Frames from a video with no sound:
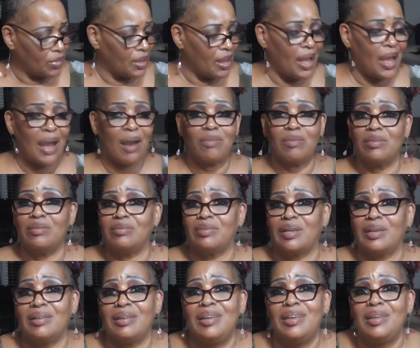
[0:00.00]
how to
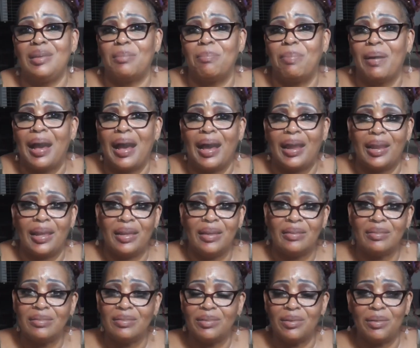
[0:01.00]
clean your body,
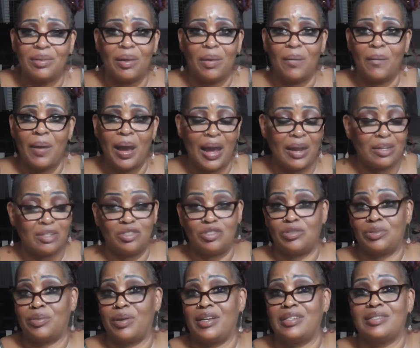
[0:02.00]
you know, how to
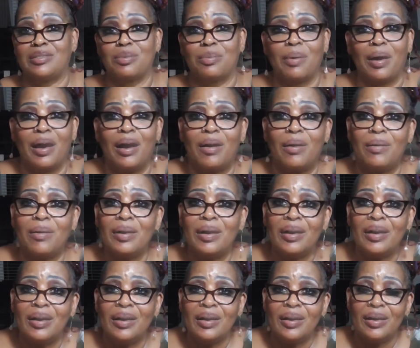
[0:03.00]
dress well.
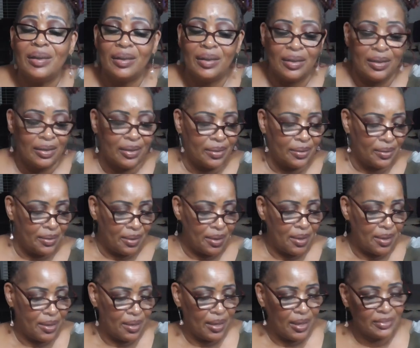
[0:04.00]

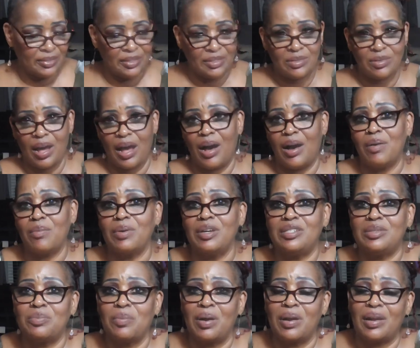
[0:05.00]
I just
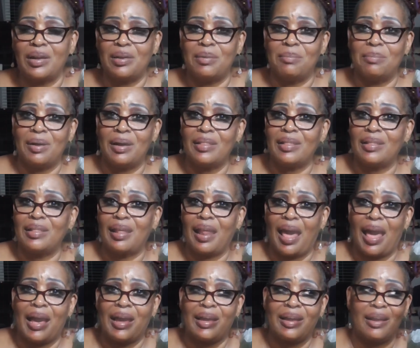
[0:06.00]
always wanted a mother
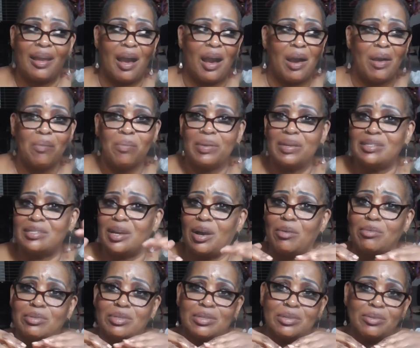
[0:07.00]
that I can always
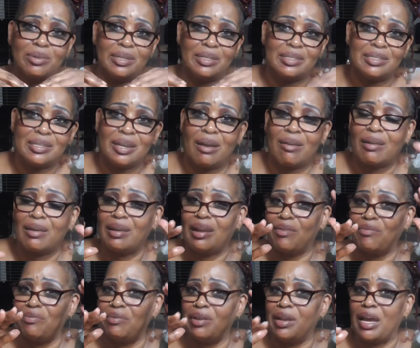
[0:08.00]
go to and talk, and
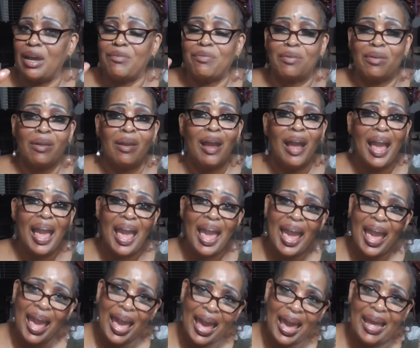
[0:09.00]
I've never
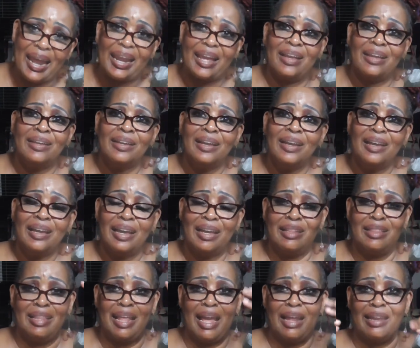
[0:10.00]
had it.
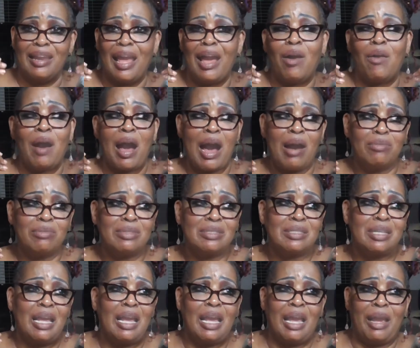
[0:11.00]
And that now I was
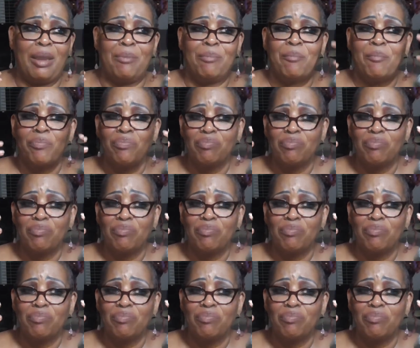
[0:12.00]
thinking,